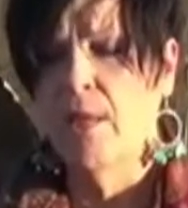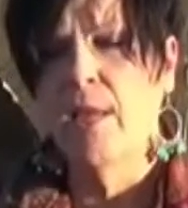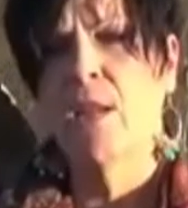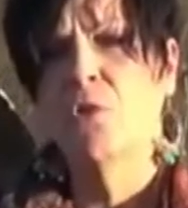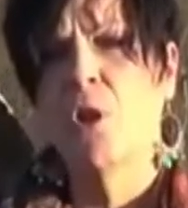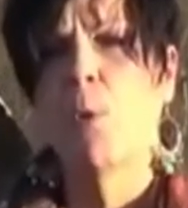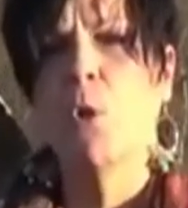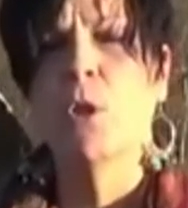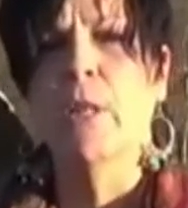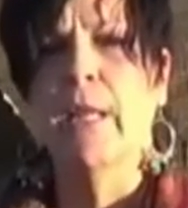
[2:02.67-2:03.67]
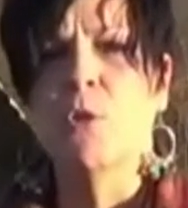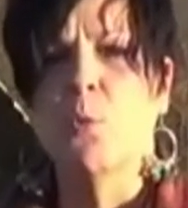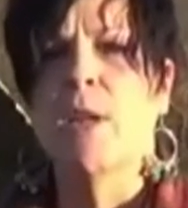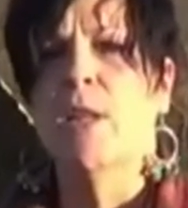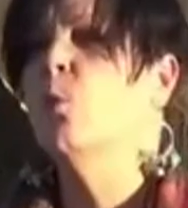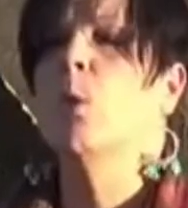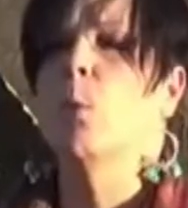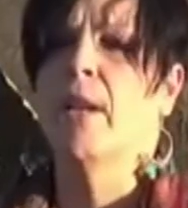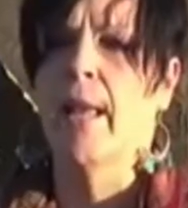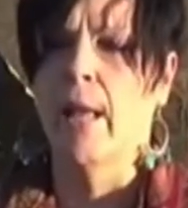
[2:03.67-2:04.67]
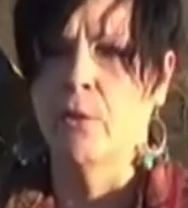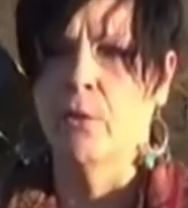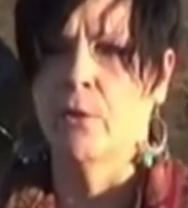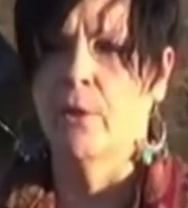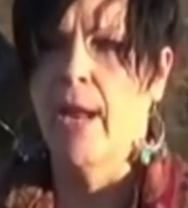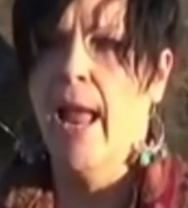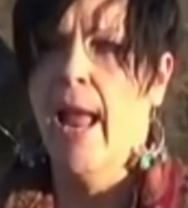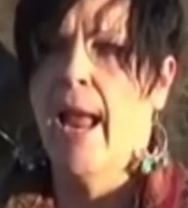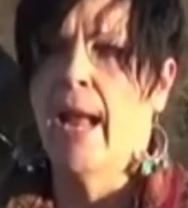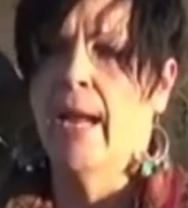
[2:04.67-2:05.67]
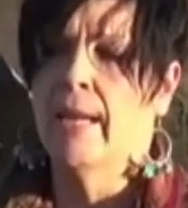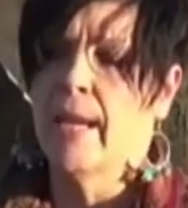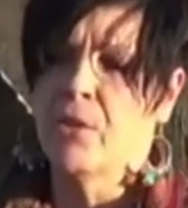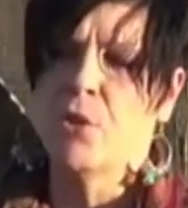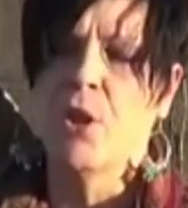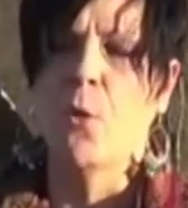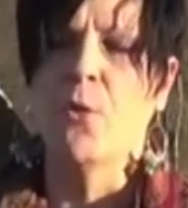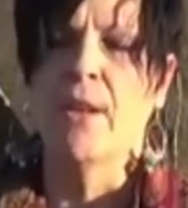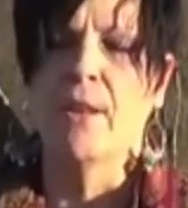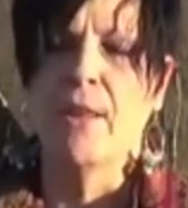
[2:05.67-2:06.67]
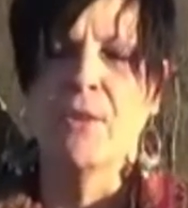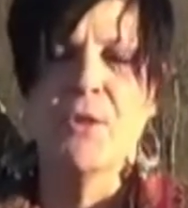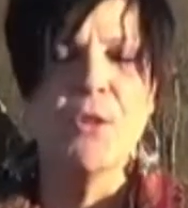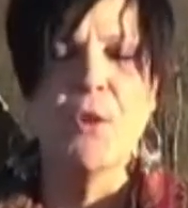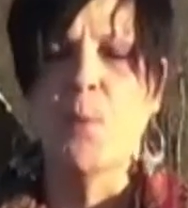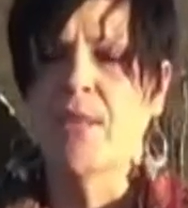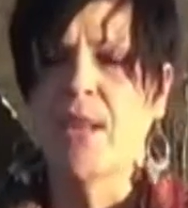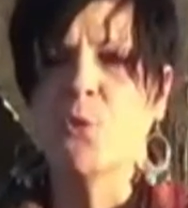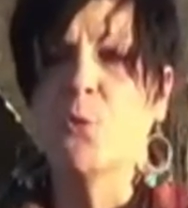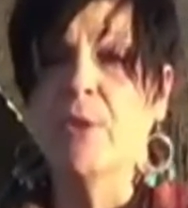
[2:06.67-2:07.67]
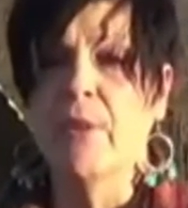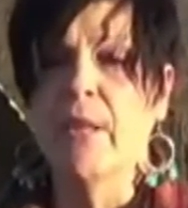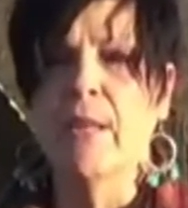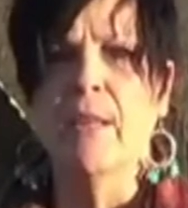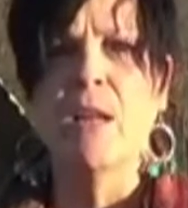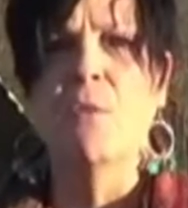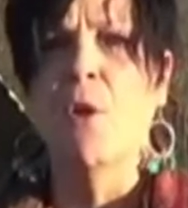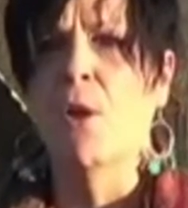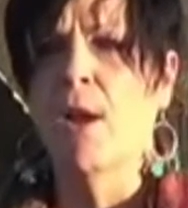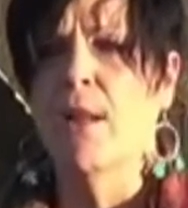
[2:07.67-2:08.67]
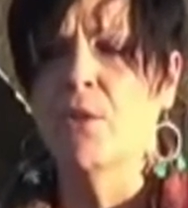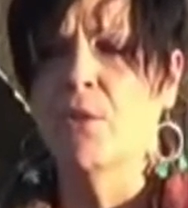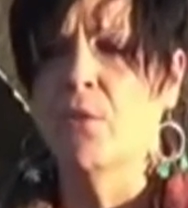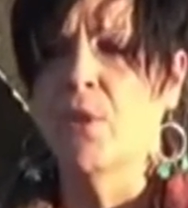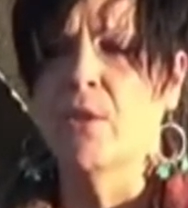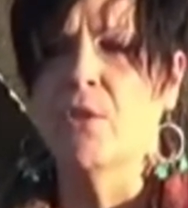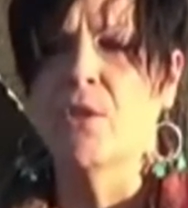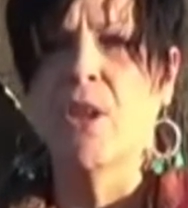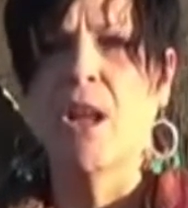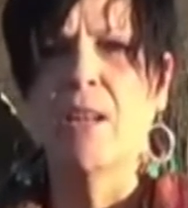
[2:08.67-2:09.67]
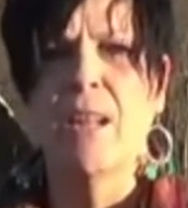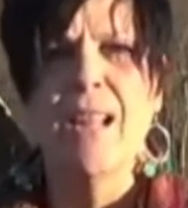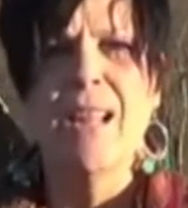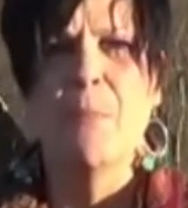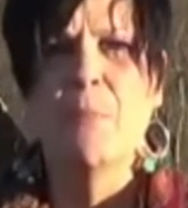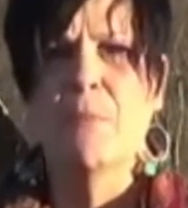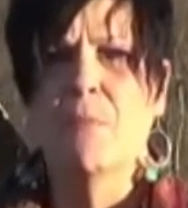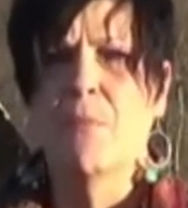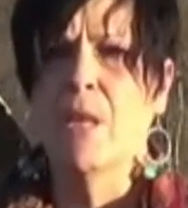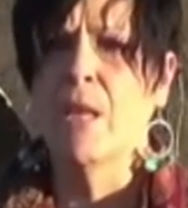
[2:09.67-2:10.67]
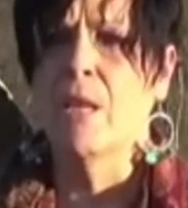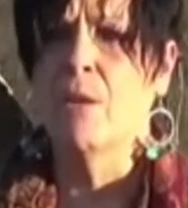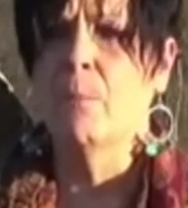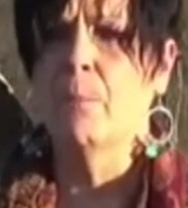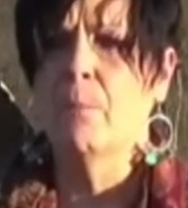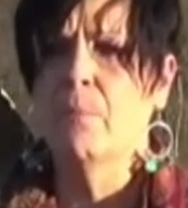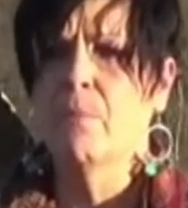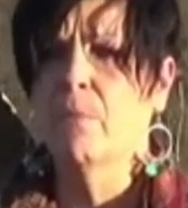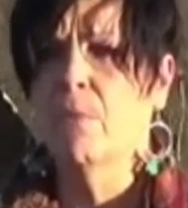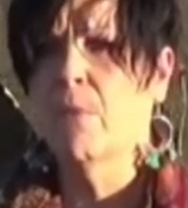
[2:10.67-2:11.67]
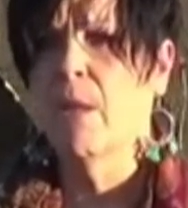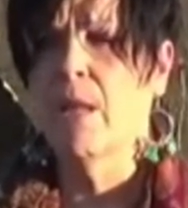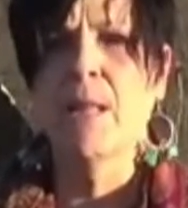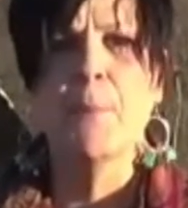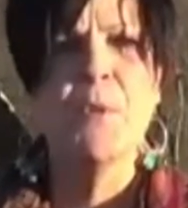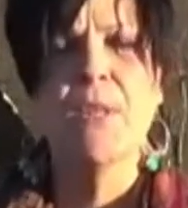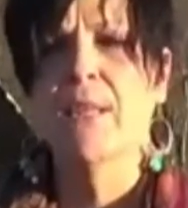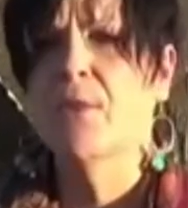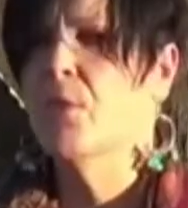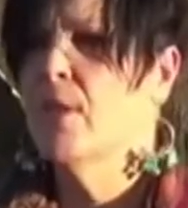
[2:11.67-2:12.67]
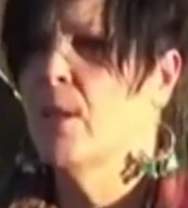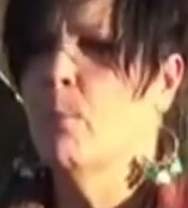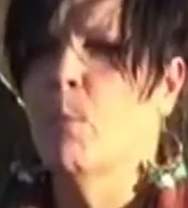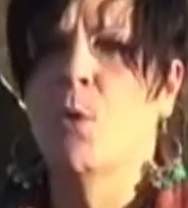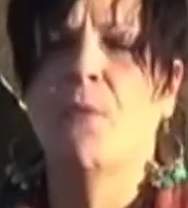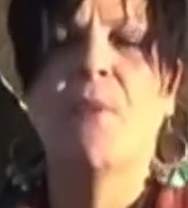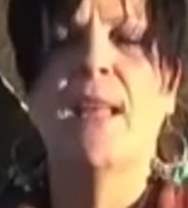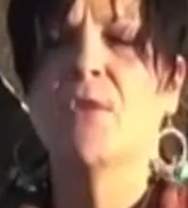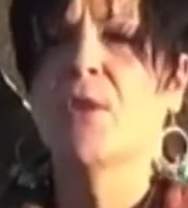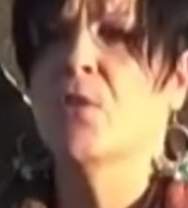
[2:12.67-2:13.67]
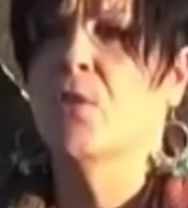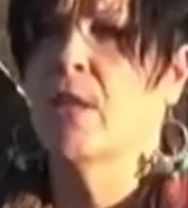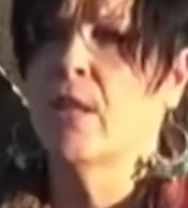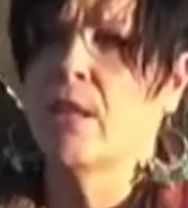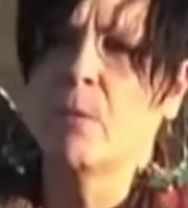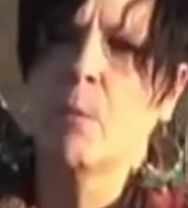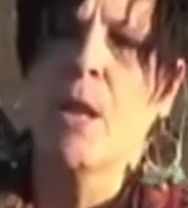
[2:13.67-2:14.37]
the Astronomical League 2021 calendar. And as you know, that this has always had trivia of all kinds of things. It's got the eclipses and the moon phases and the